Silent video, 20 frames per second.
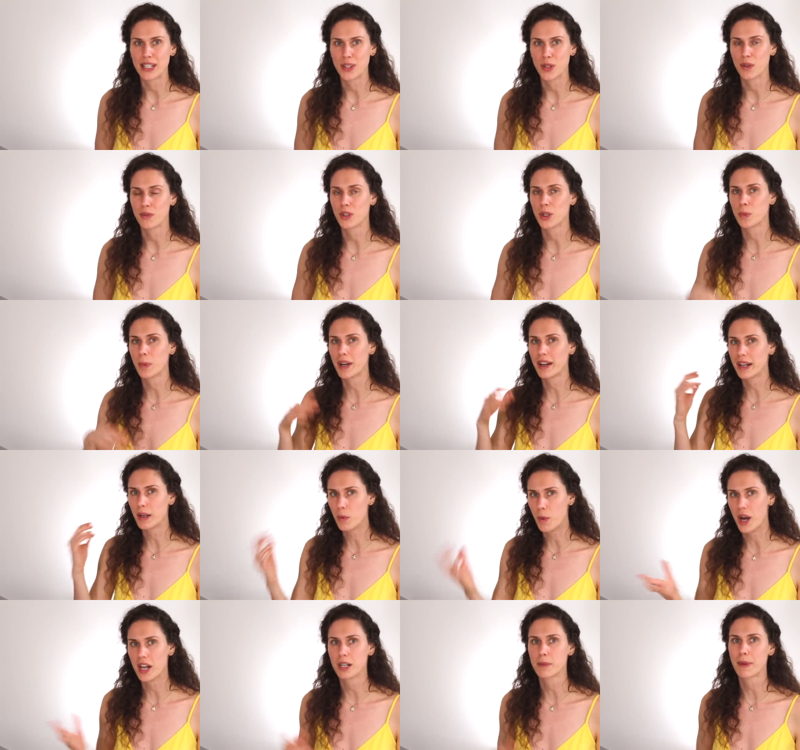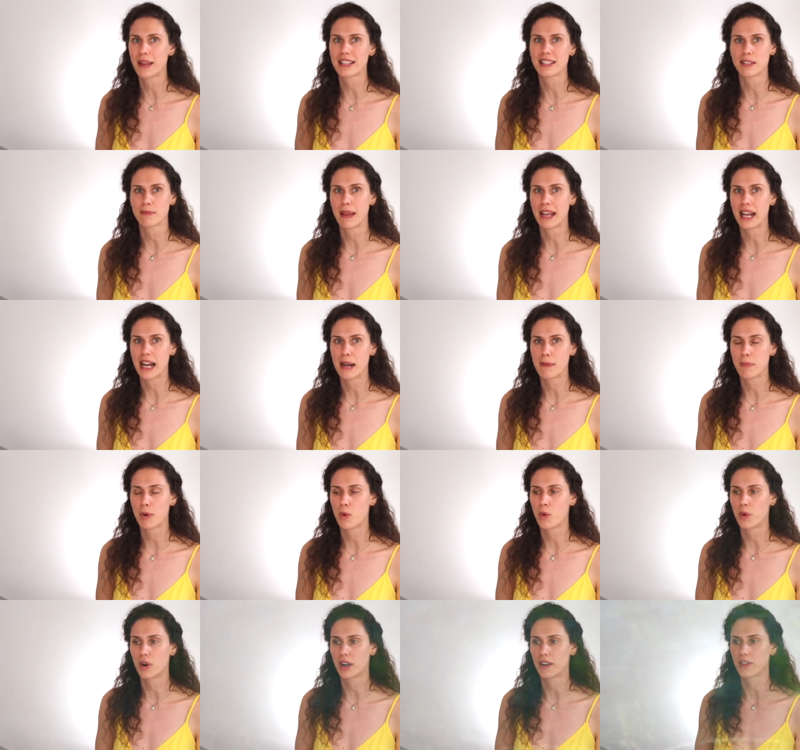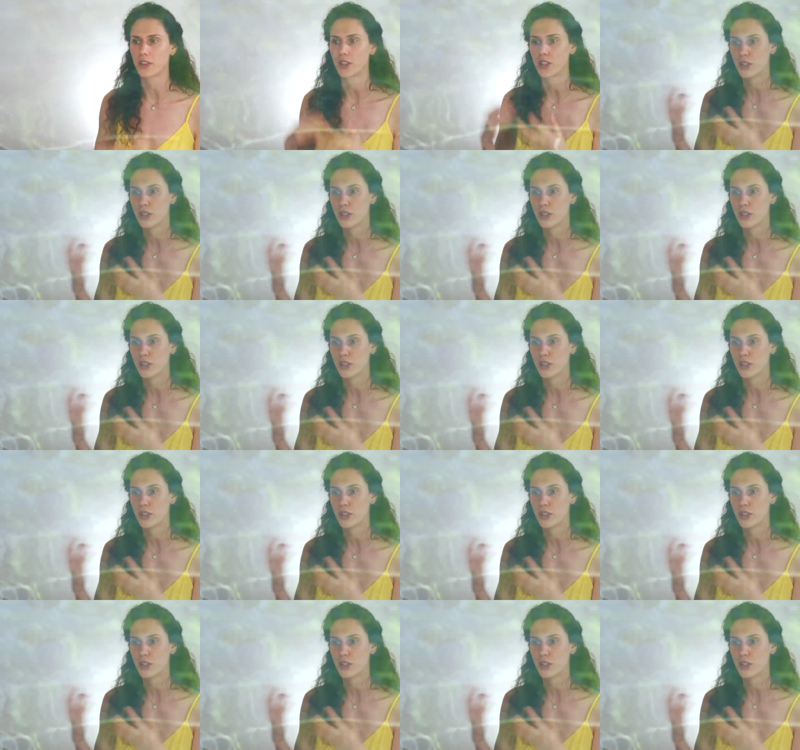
so if you're wearing water-based makeup or if you're